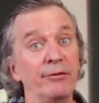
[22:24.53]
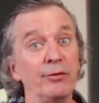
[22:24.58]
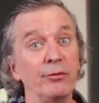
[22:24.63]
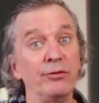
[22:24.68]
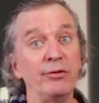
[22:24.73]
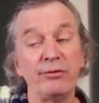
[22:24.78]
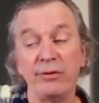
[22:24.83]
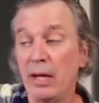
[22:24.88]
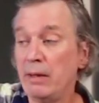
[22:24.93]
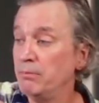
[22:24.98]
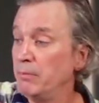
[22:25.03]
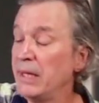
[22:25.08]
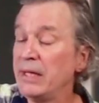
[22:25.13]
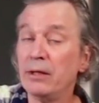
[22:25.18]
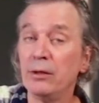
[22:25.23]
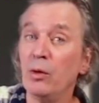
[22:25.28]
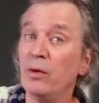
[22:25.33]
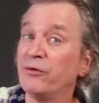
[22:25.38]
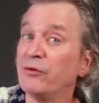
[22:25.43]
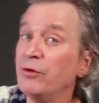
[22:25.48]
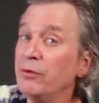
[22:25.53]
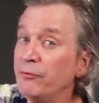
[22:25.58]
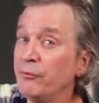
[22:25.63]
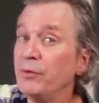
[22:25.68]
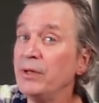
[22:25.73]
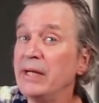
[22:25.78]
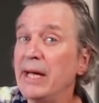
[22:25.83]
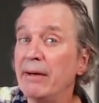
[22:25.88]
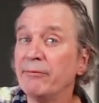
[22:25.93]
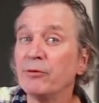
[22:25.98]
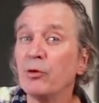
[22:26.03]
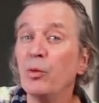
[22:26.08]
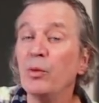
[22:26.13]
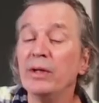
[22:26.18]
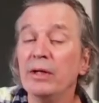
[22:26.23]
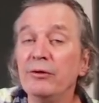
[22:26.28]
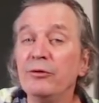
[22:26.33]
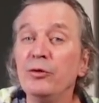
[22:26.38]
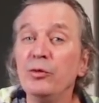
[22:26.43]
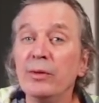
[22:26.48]
So just, hey, make a note. It's good for you to have to go
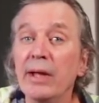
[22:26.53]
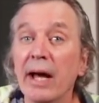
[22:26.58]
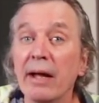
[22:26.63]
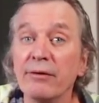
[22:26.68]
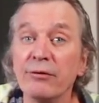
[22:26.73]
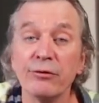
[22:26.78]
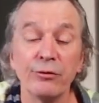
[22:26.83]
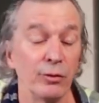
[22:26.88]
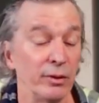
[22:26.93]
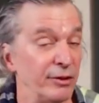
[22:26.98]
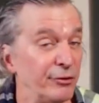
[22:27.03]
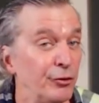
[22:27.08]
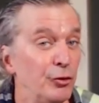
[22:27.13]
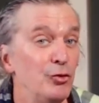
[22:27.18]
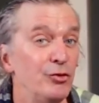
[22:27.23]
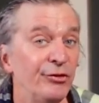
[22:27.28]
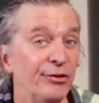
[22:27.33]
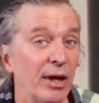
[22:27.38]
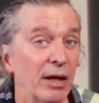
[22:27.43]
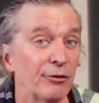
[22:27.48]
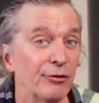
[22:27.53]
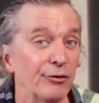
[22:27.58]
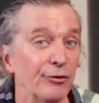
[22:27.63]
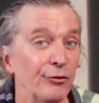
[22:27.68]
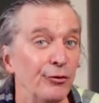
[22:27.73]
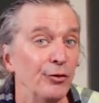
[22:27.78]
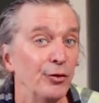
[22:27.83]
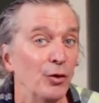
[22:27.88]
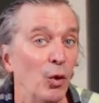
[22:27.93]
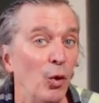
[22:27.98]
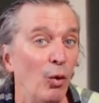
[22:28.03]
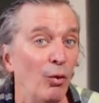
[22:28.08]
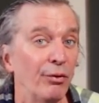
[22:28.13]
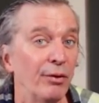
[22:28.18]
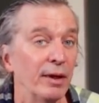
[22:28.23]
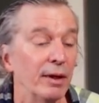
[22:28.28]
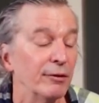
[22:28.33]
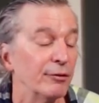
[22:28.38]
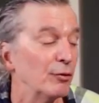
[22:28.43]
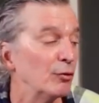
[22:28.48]
in and do that. There's only two sections through the whole
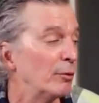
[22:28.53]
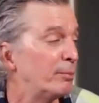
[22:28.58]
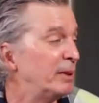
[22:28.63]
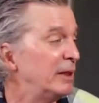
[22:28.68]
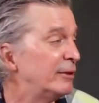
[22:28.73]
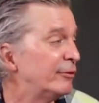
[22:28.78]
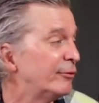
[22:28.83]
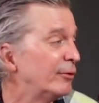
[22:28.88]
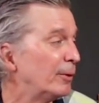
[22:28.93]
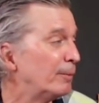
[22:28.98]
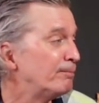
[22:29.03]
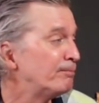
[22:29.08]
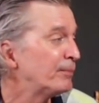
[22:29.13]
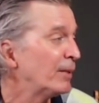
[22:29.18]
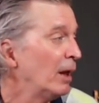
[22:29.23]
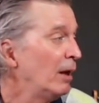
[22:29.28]
thing. so repeats film.